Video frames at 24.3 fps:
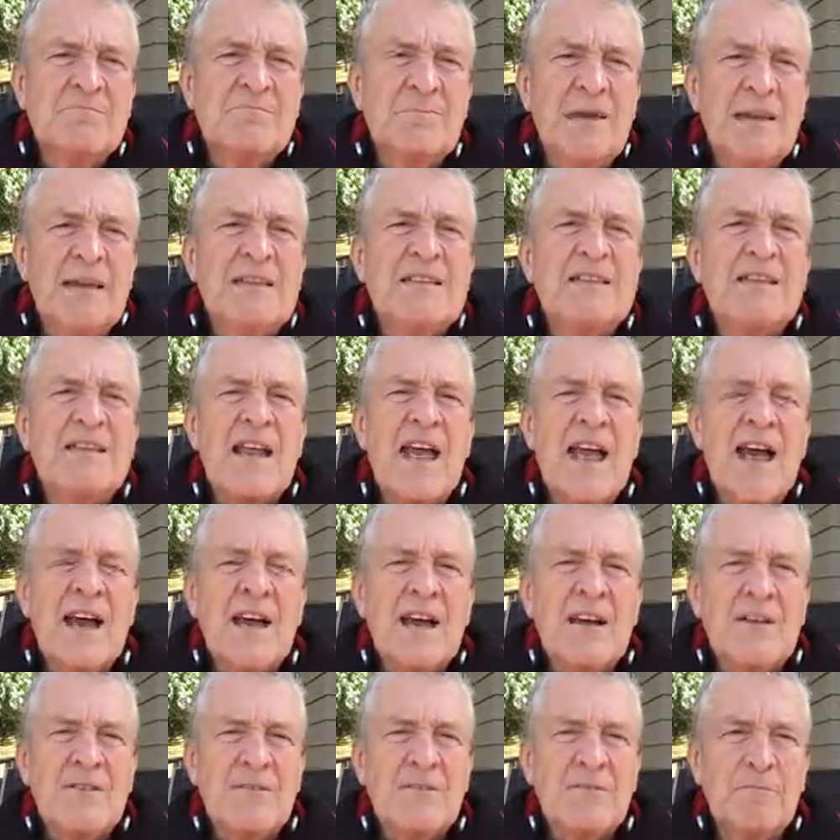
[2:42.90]
big
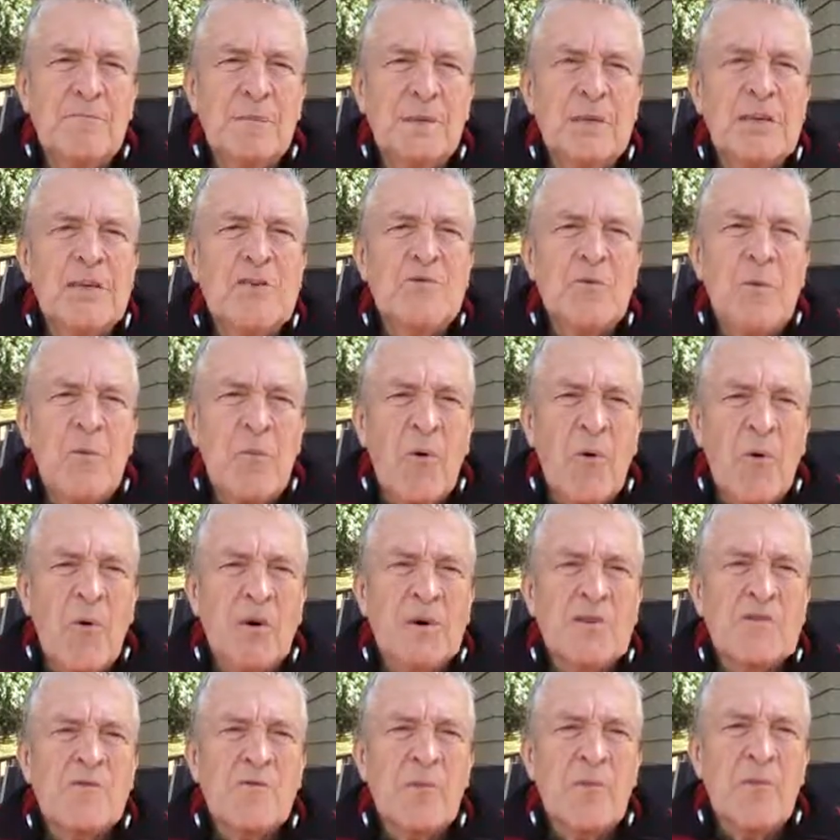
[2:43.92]
stack of police
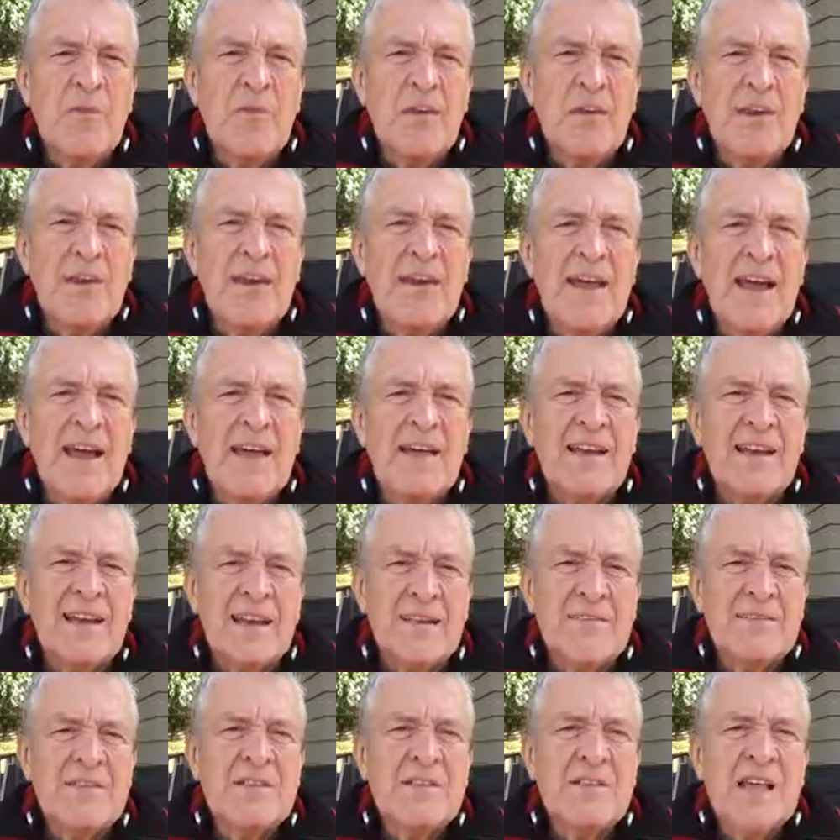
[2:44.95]
reports from the
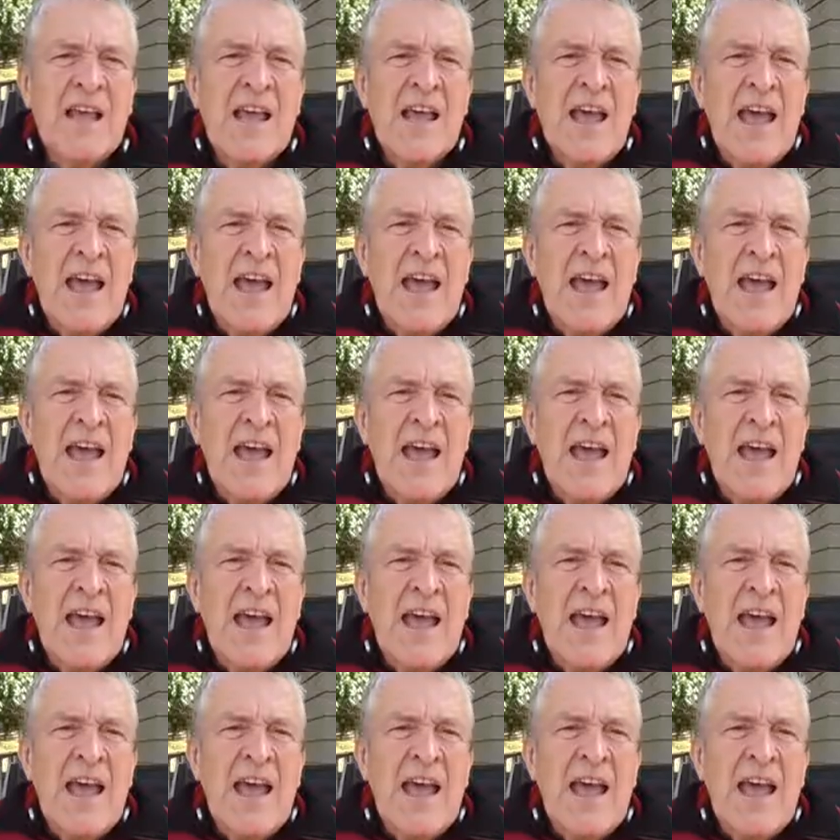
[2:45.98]
detectives,